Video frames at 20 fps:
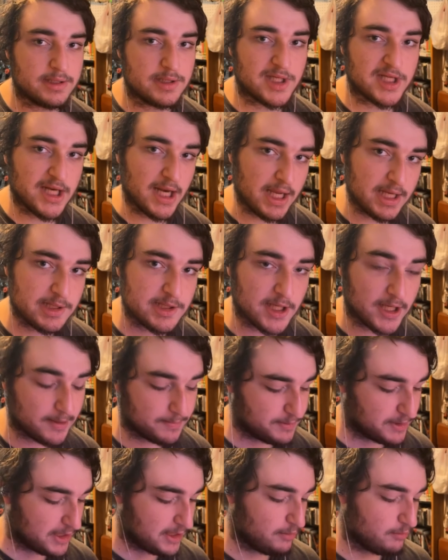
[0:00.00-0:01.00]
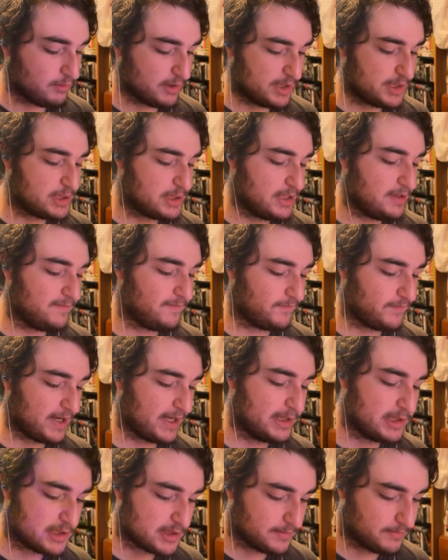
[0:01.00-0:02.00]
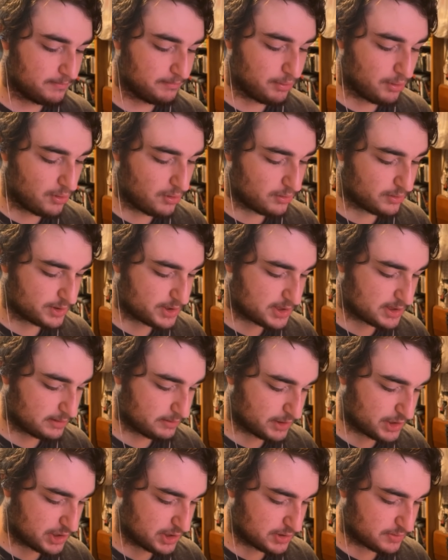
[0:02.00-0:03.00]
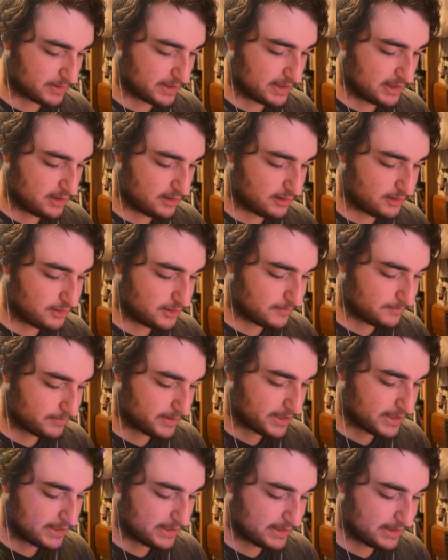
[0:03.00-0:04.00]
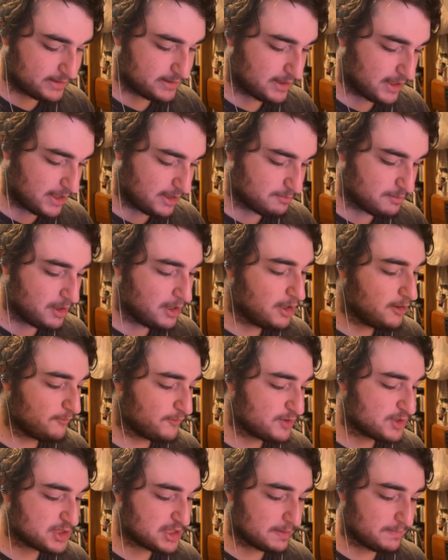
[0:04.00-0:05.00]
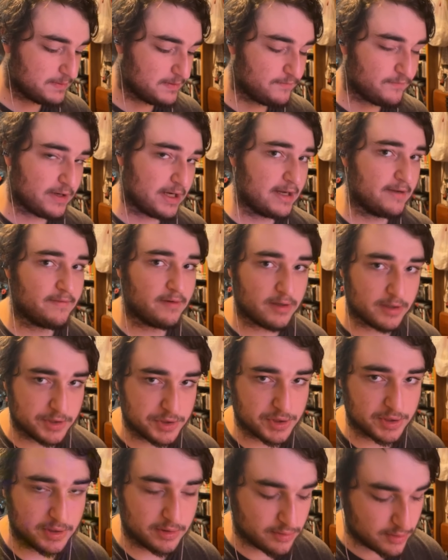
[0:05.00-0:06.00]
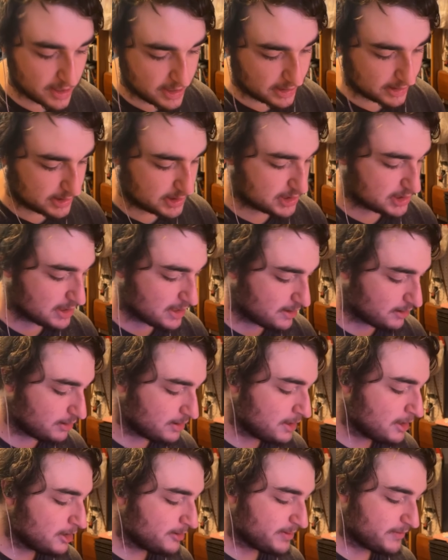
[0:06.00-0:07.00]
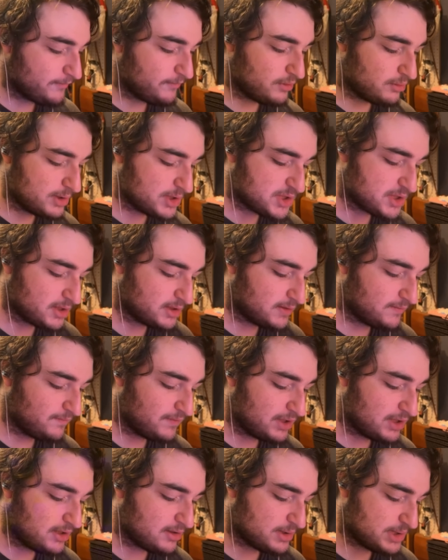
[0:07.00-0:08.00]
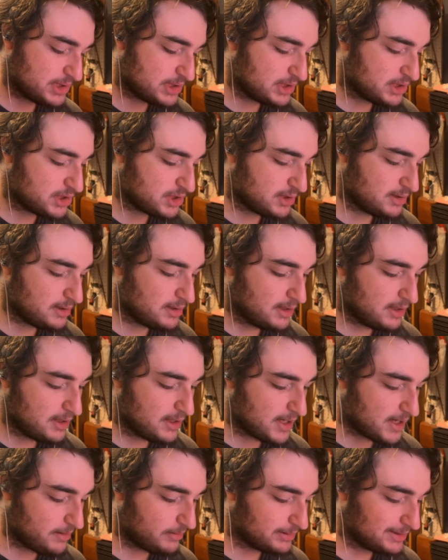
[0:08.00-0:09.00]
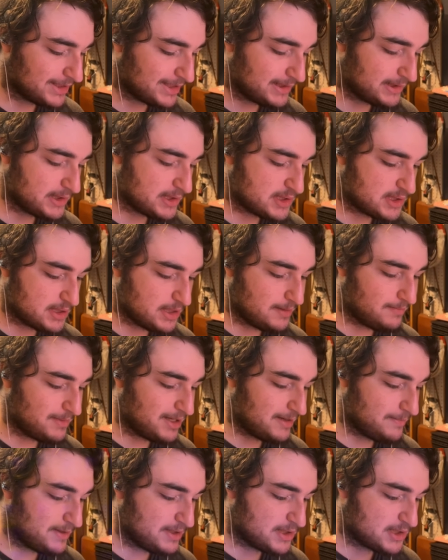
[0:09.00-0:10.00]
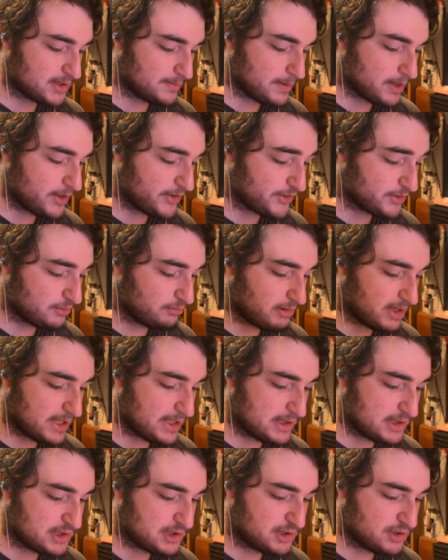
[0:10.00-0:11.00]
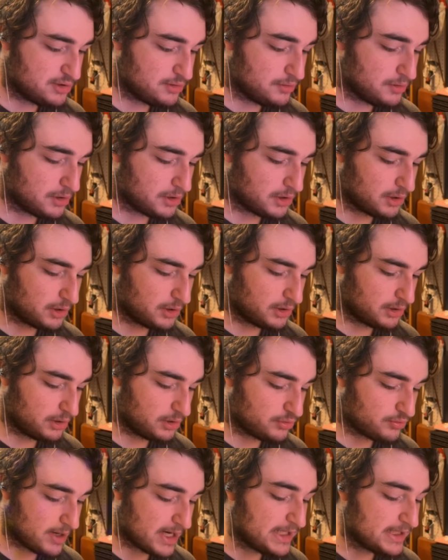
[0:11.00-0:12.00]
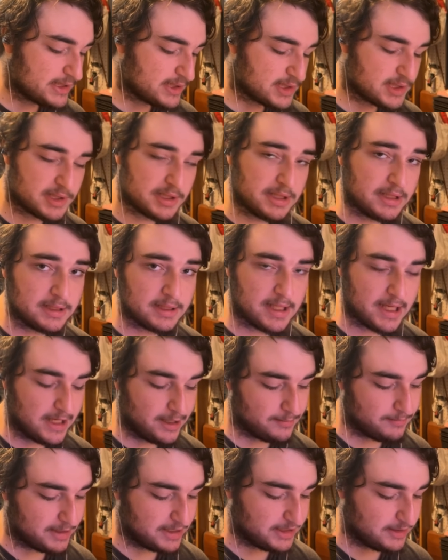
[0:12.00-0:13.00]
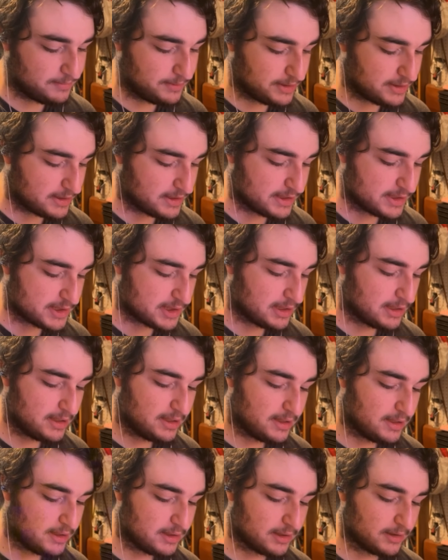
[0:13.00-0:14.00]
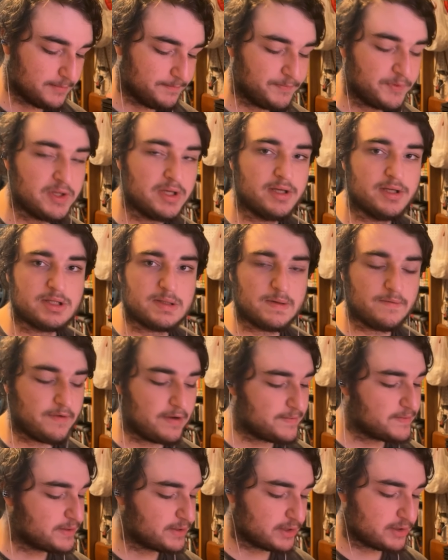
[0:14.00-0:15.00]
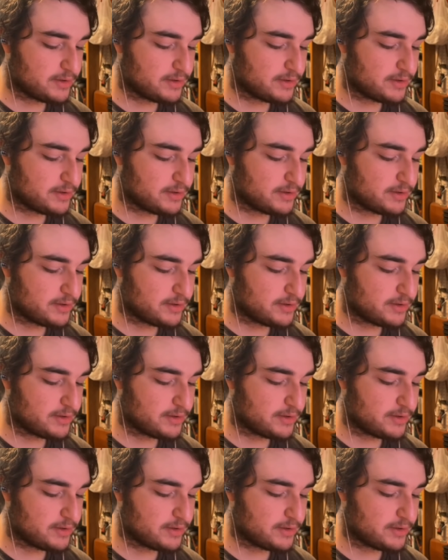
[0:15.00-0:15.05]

today's update was the Phantom Pulse, which is right here. You can buy it in-game for 7,500 credits. Now, before we start the video, Sijin, I would like to see maybe some other ways to earn credits in-game, mainly because, 7,500